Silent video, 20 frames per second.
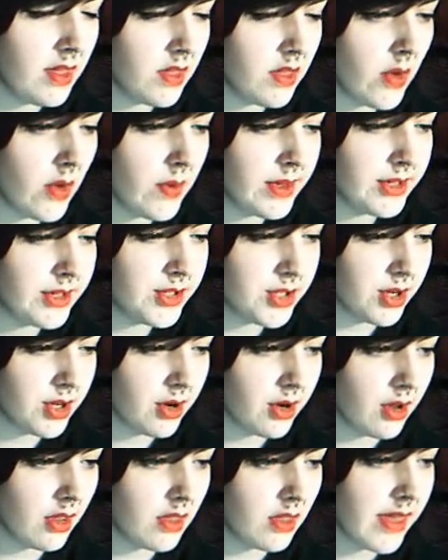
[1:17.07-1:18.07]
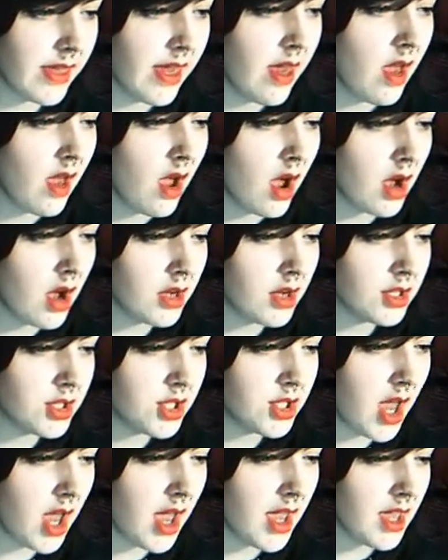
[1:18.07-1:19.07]
as sewing shirts. Our
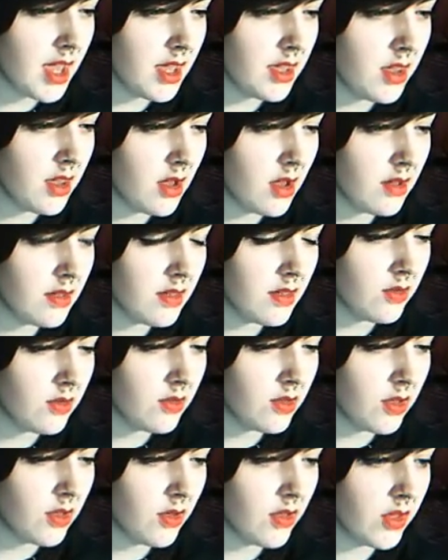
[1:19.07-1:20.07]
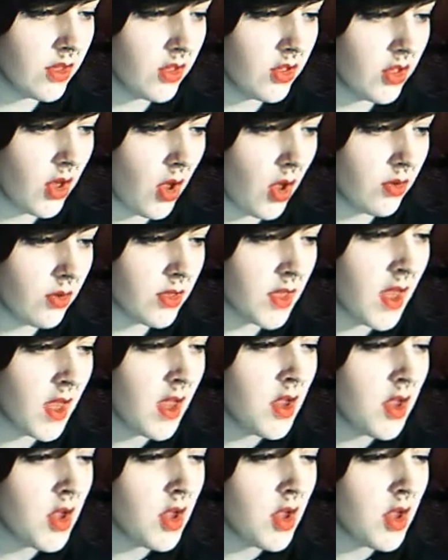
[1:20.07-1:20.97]
shy, young Sister Susie shows.